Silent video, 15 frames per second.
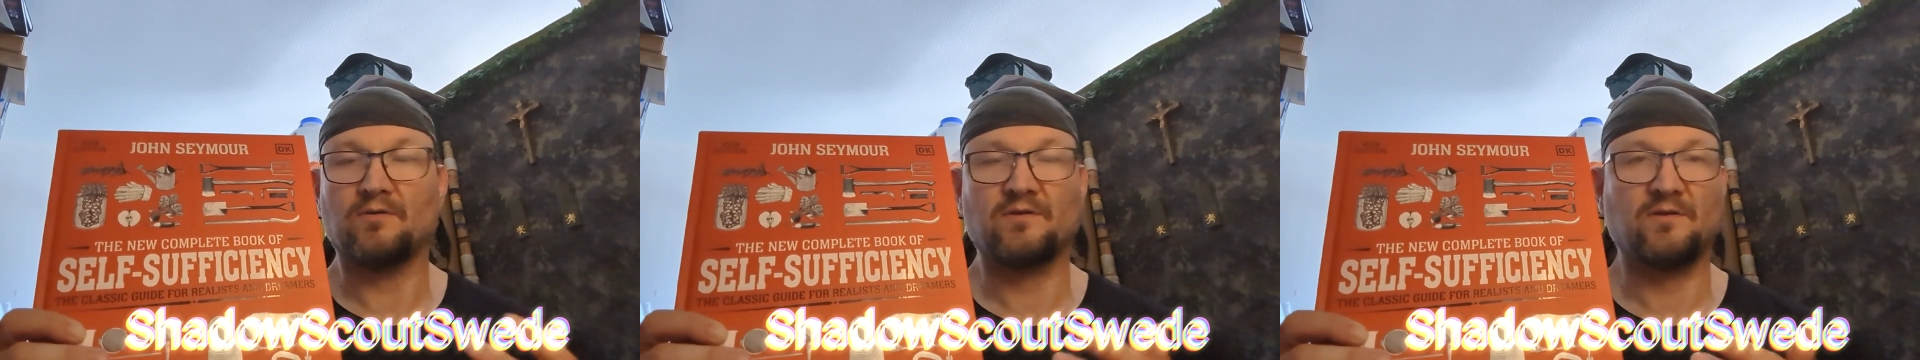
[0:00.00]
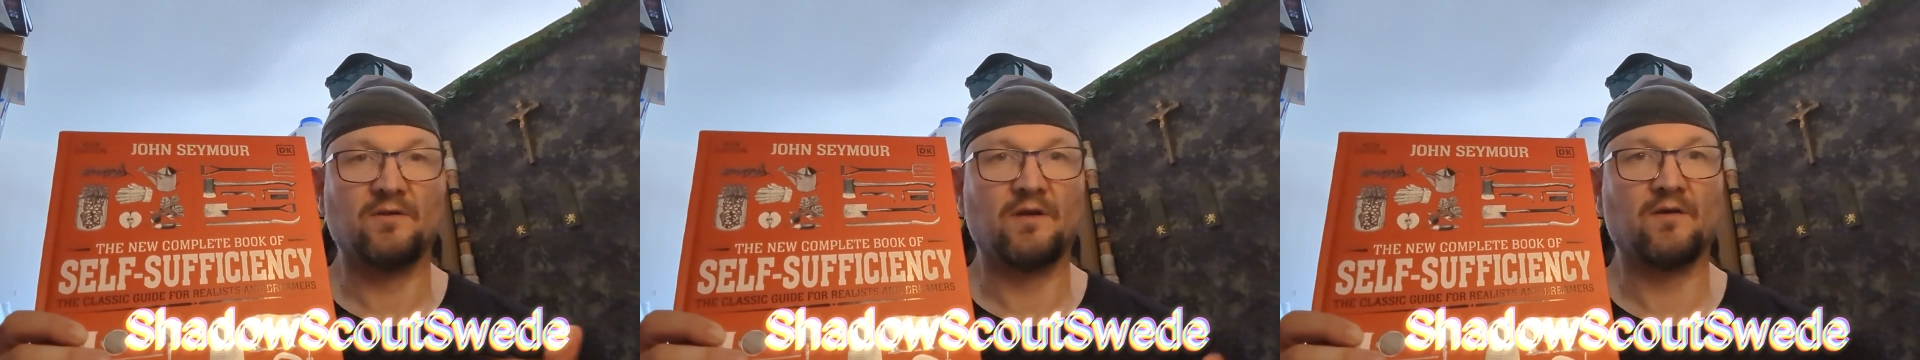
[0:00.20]

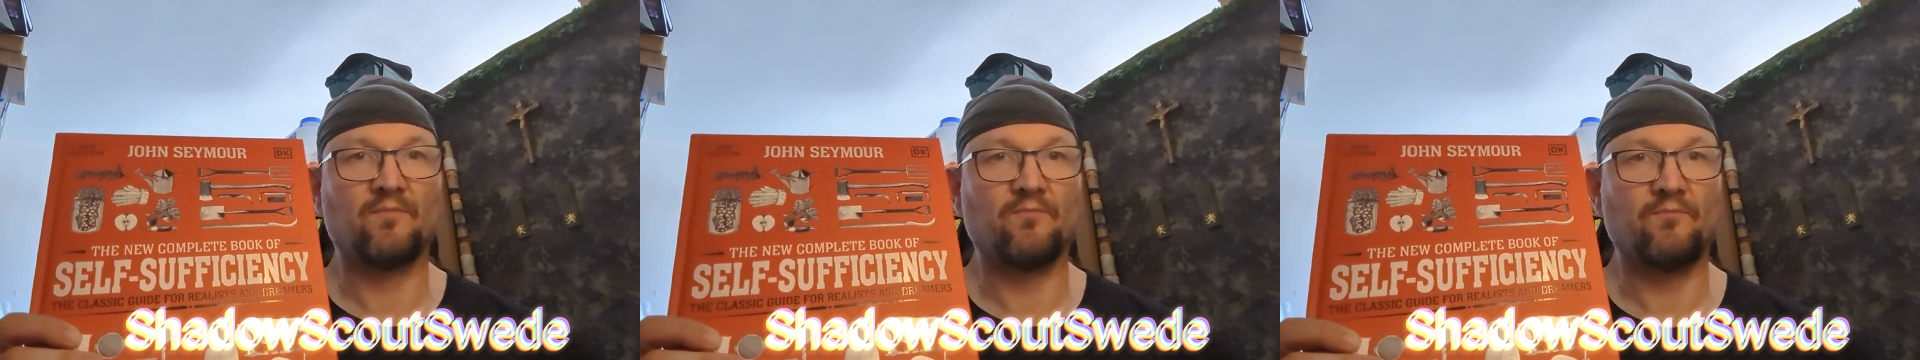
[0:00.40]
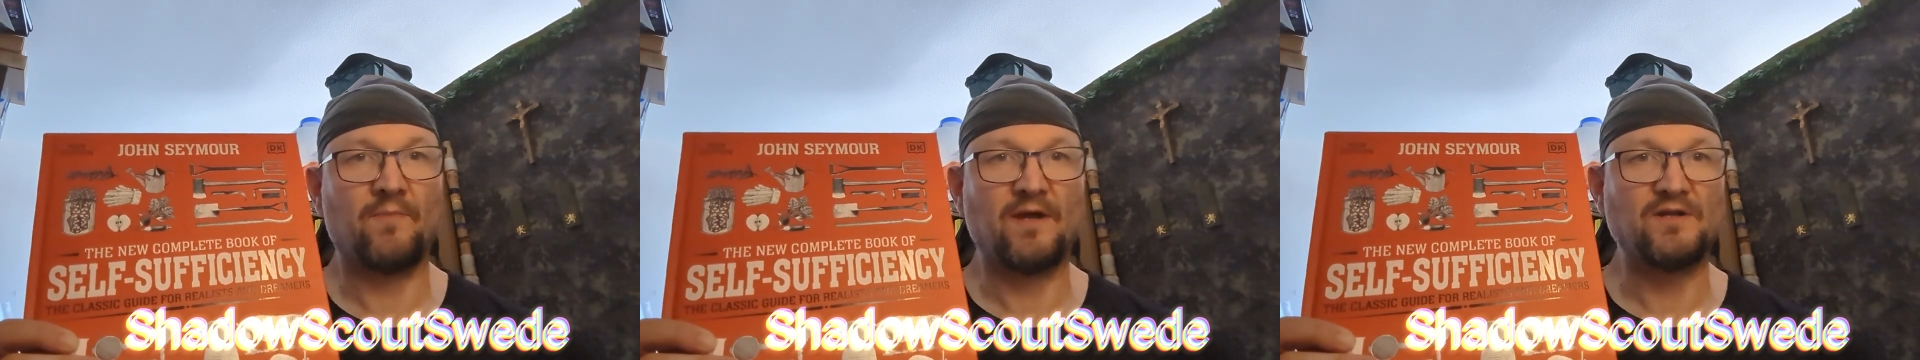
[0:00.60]
the
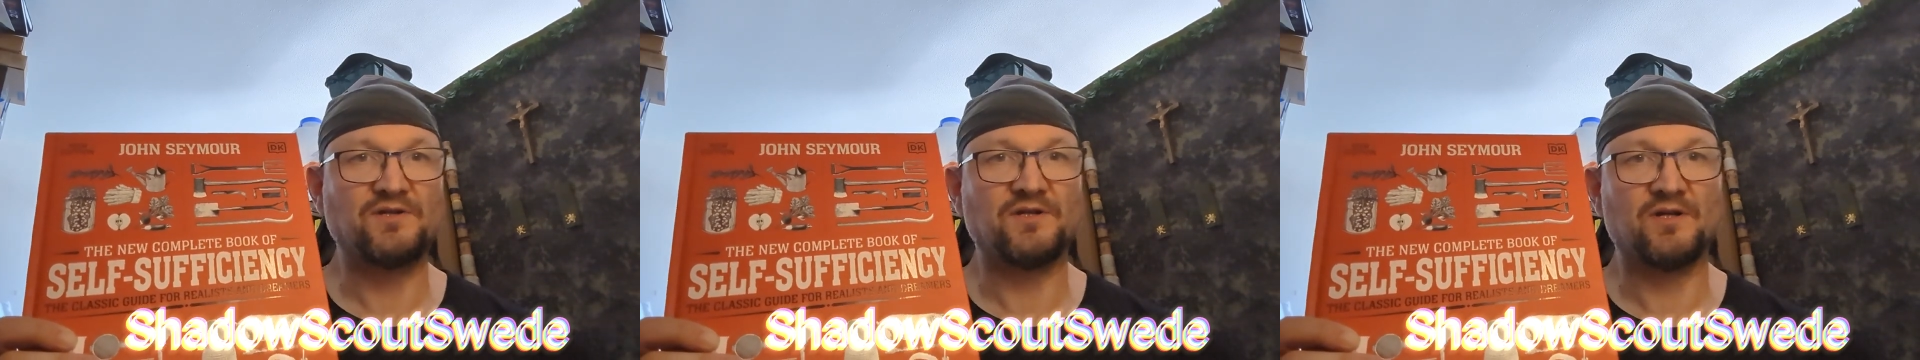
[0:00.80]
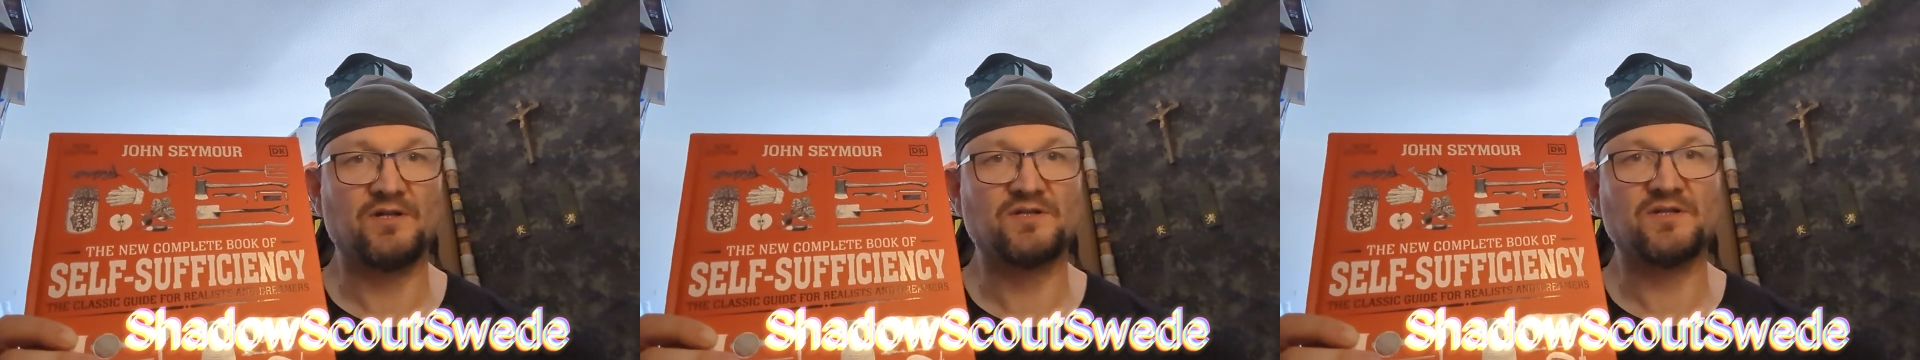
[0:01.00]

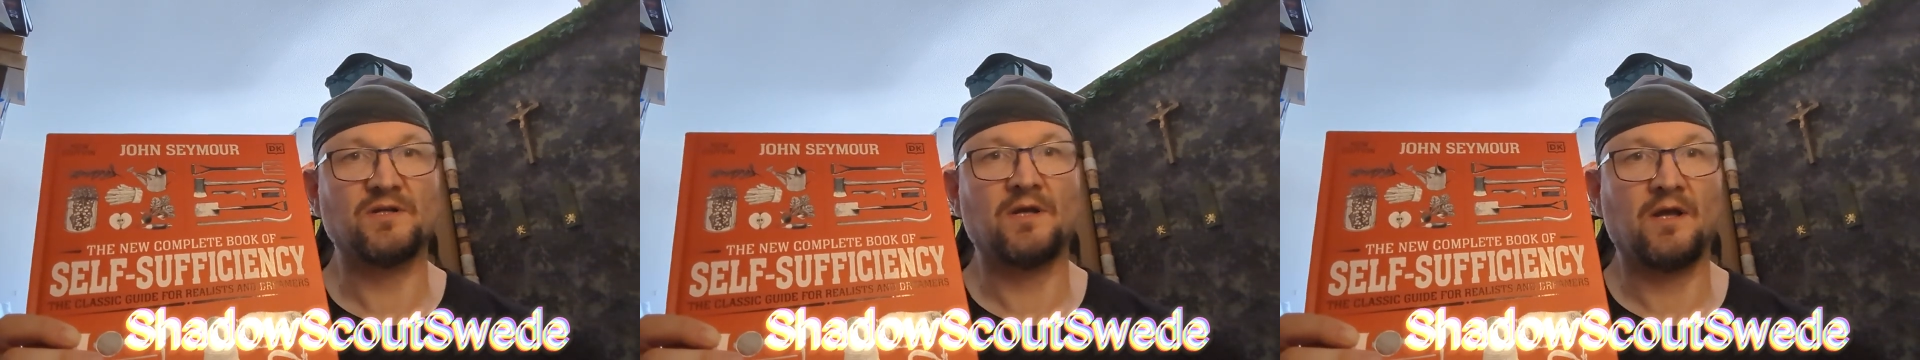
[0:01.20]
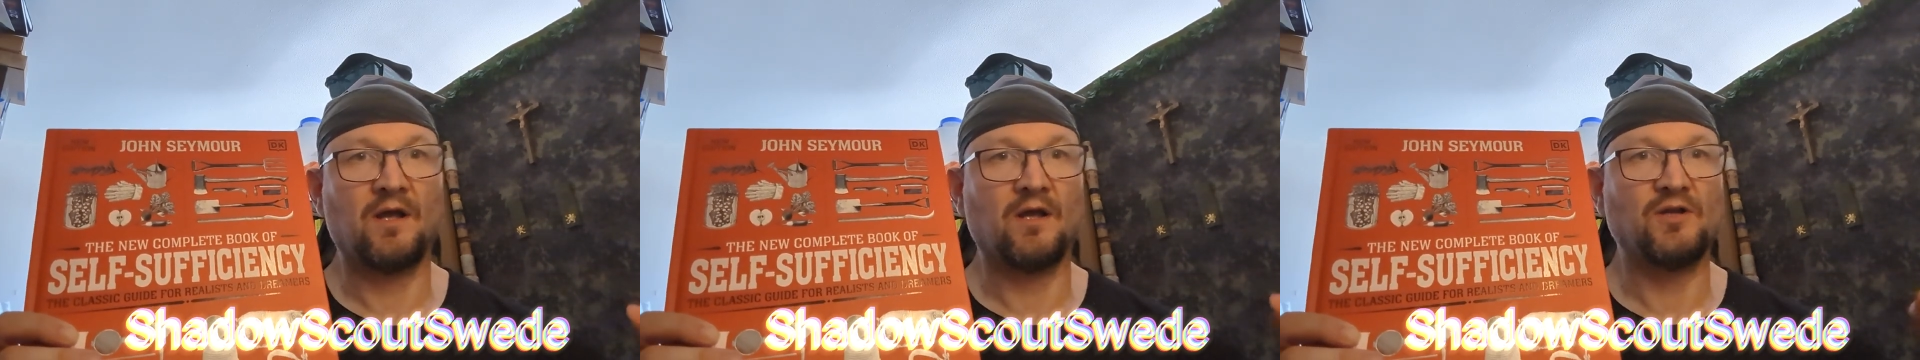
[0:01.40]
mentions
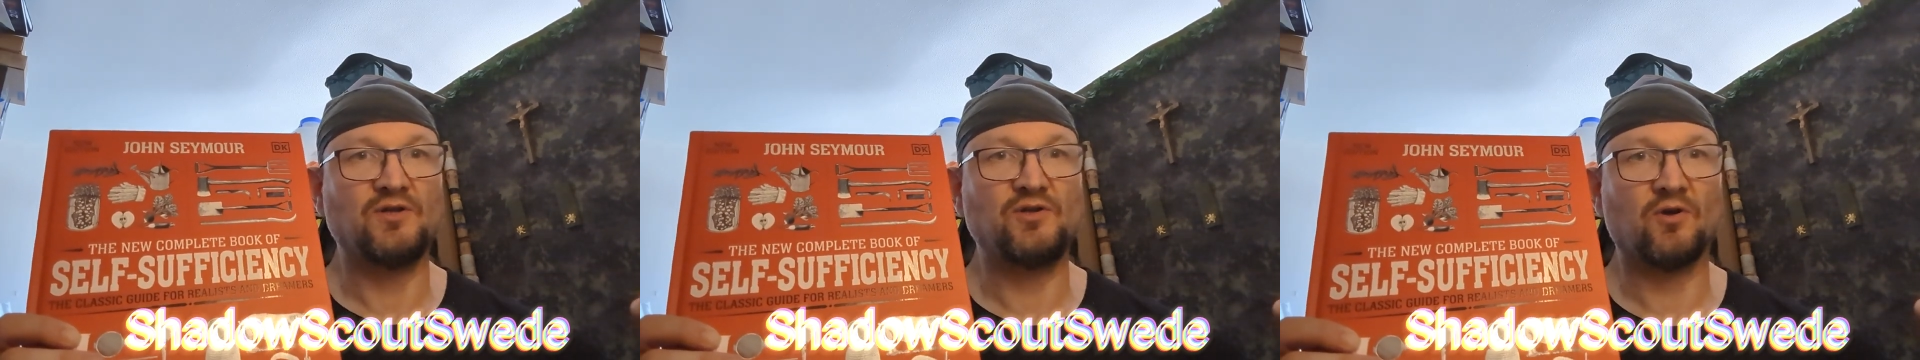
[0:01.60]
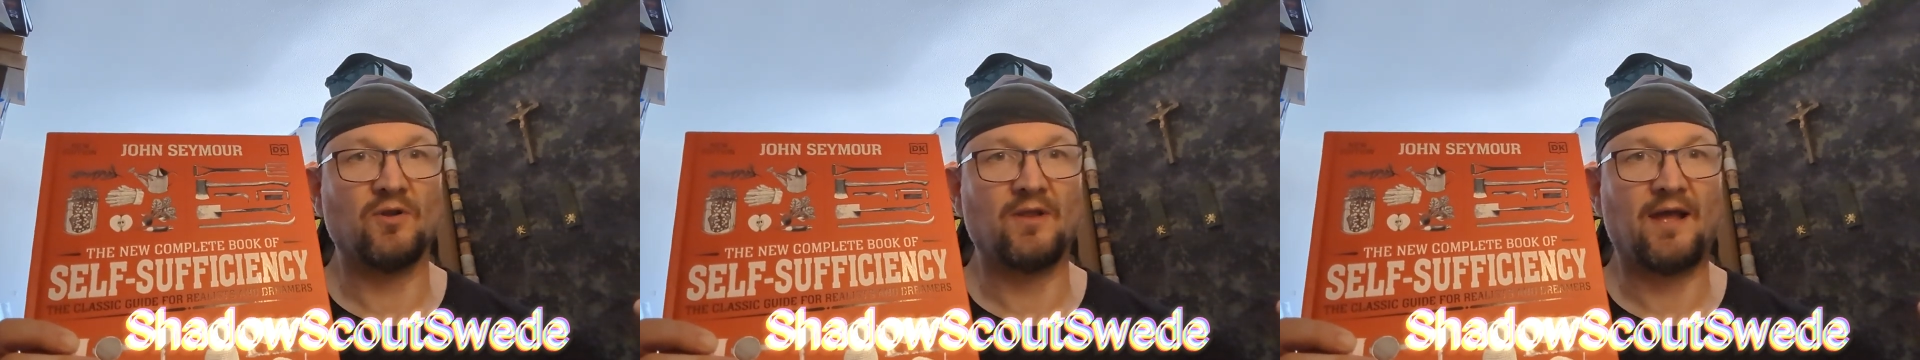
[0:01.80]

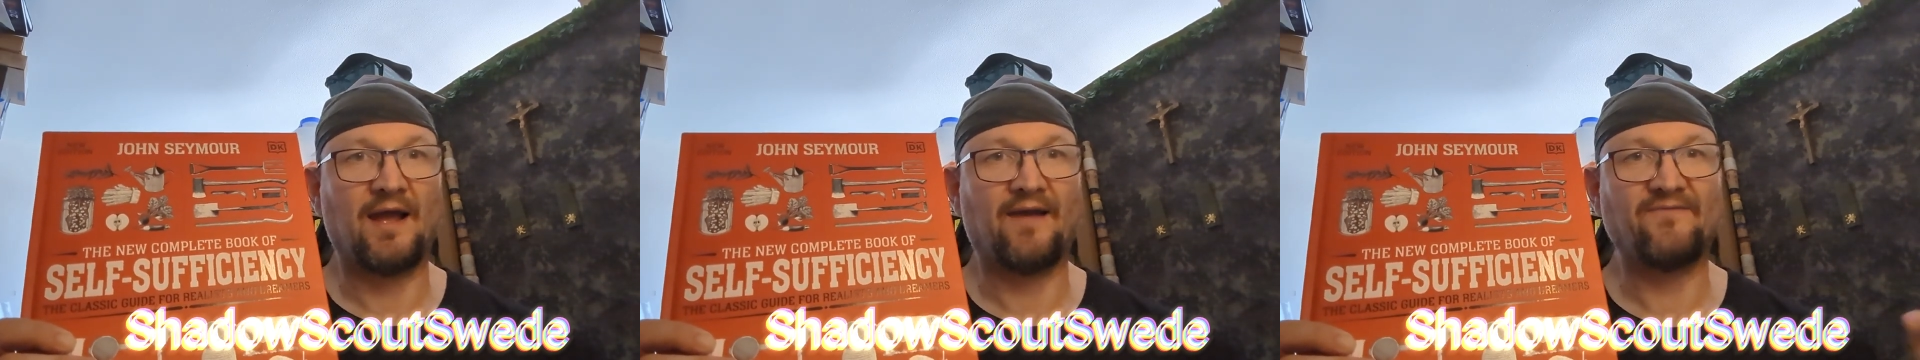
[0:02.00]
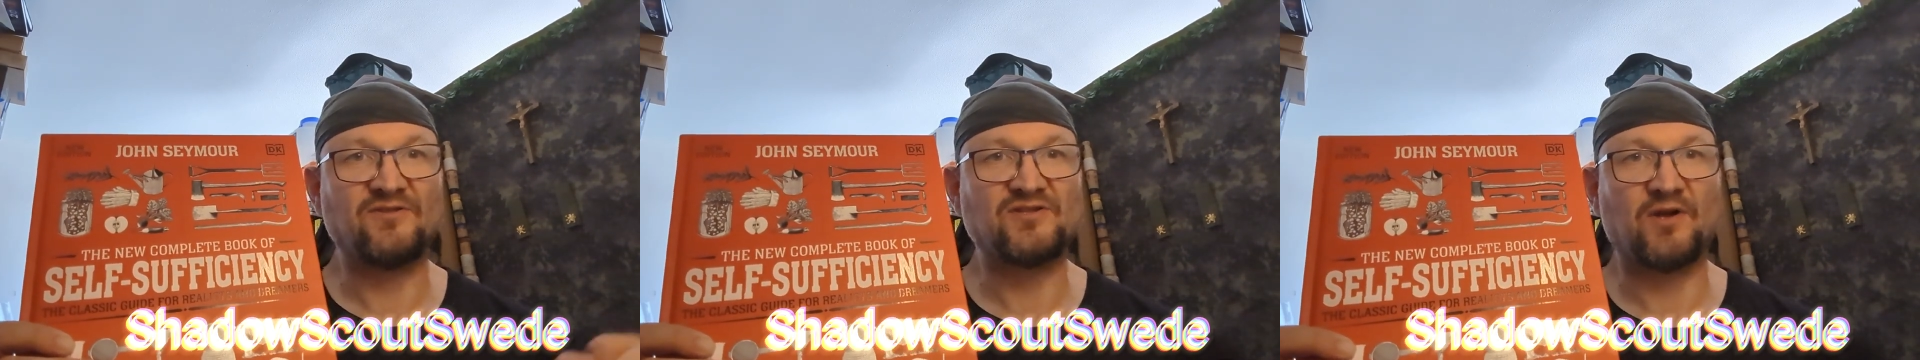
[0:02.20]
your
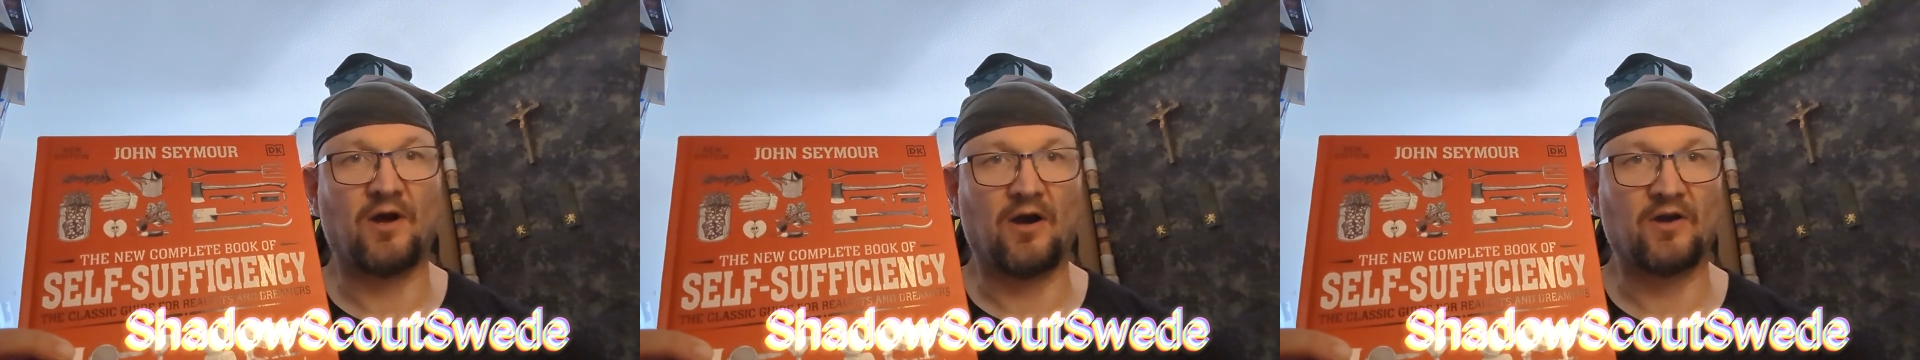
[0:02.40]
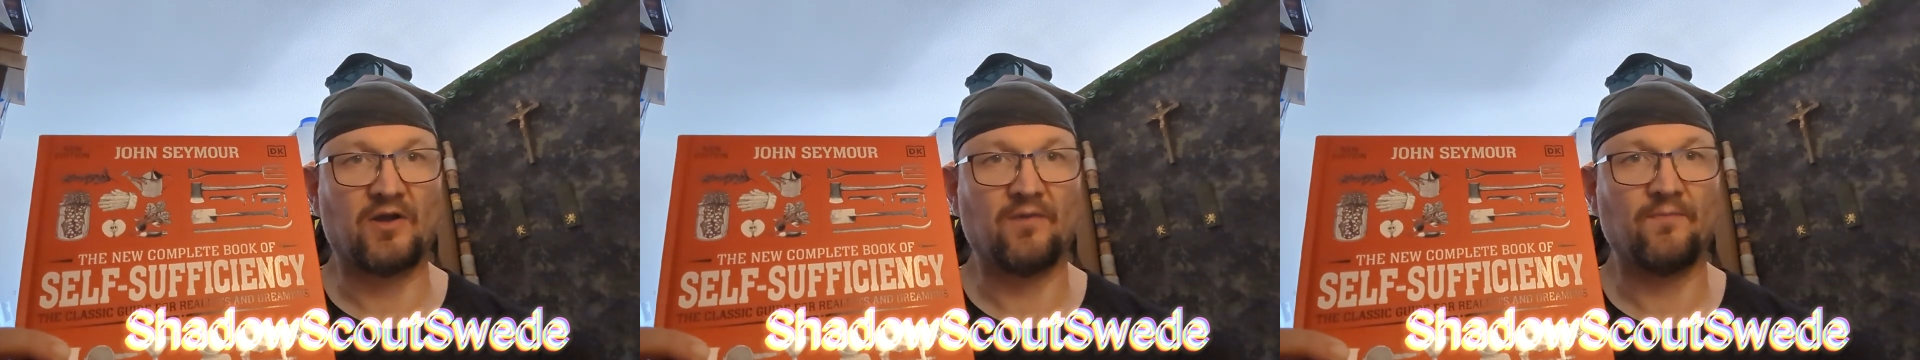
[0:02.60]

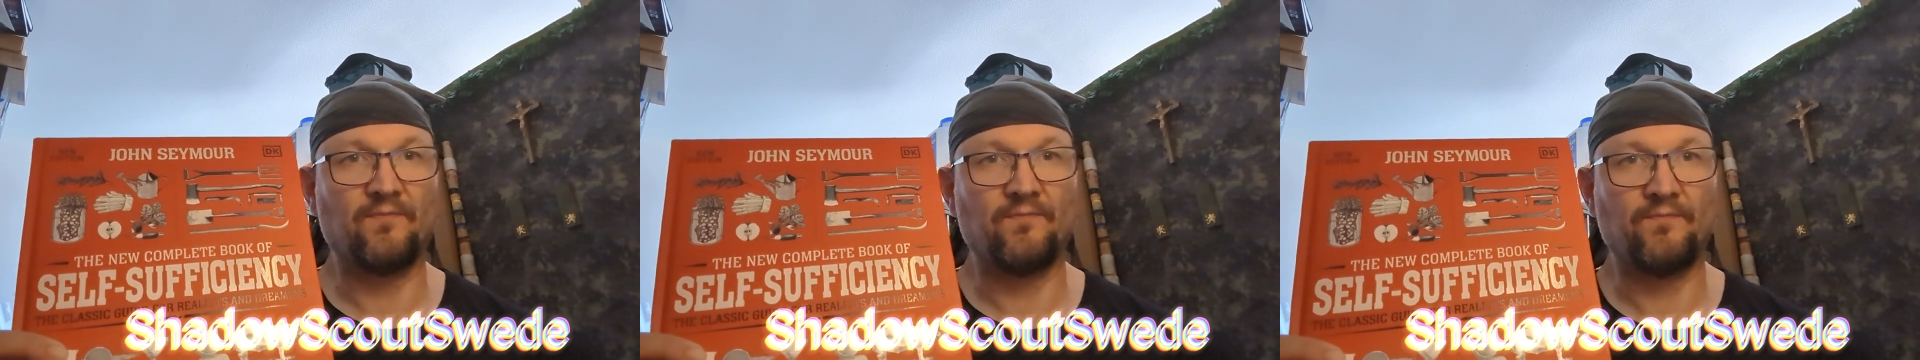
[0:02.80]
livestock,